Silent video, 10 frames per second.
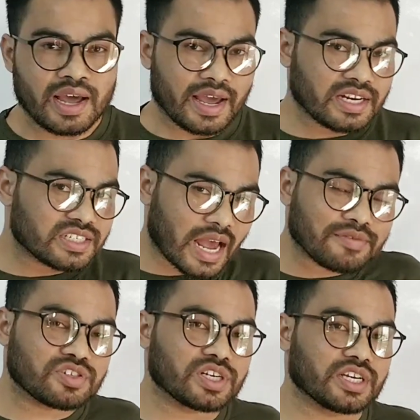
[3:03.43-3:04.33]
And
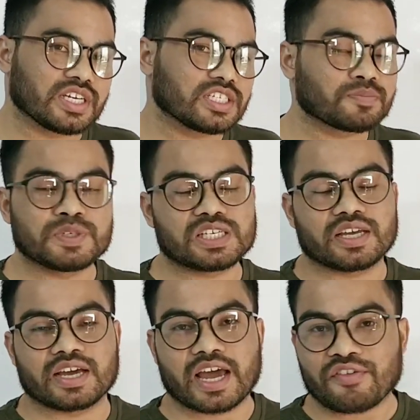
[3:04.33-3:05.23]
type 3,
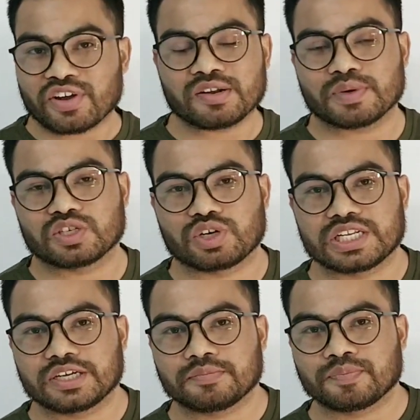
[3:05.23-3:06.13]
effective majority.